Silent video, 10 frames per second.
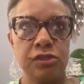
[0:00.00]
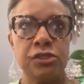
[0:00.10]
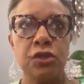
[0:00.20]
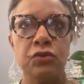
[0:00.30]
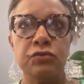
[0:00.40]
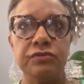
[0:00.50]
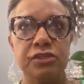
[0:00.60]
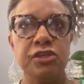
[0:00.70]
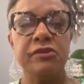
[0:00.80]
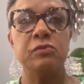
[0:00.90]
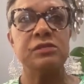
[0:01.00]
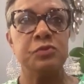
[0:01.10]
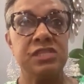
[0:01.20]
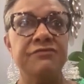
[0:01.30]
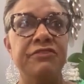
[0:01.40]
So this year it was
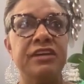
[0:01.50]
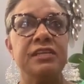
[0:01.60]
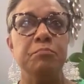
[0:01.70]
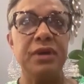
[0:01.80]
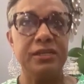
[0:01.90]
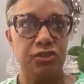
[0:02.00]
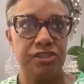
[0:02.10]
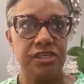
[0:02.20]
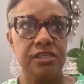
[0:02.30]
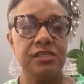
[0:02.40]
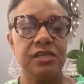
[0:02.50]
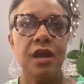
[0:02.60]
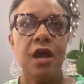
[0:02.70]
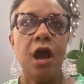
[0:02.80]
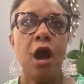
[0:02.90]
specifically budgeted.
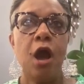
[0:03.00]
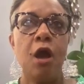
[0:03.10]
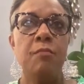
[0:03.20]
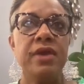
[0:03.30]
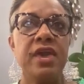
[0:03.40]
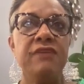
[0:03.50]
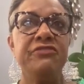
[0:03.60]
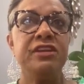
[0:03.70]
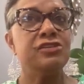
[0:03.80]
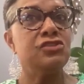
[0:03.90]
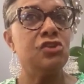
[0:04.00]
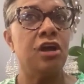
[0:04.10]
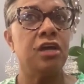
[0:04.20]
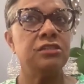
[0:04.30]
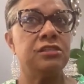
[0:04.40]
If it is
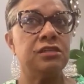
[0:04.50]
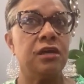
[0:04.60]
not